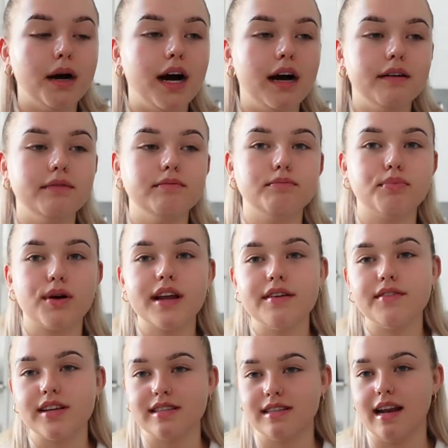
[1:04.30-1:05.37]
but
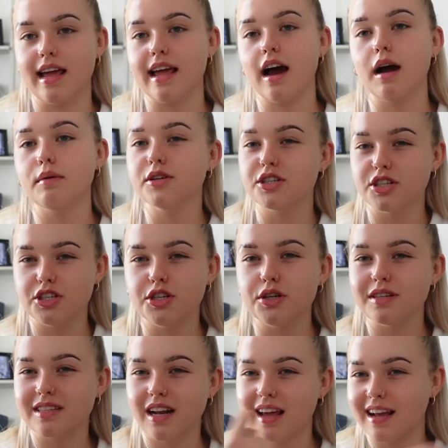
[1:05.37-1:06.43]
previously I would just
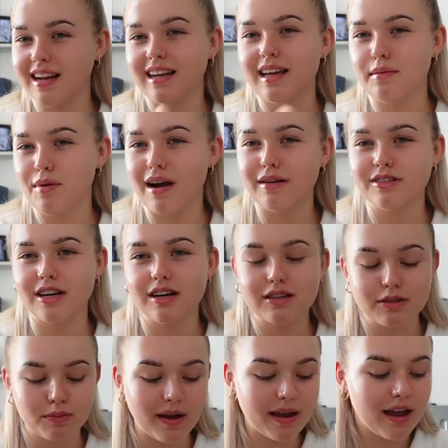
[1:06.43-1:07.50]
use like clear brow gel
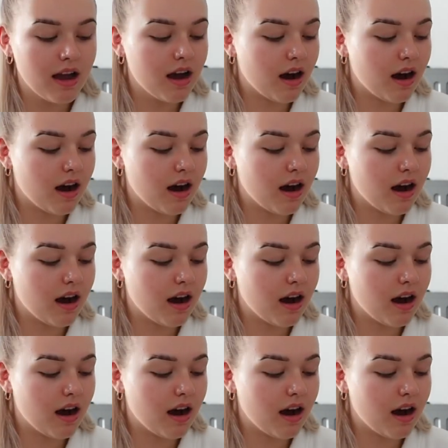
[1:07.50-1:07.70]
because my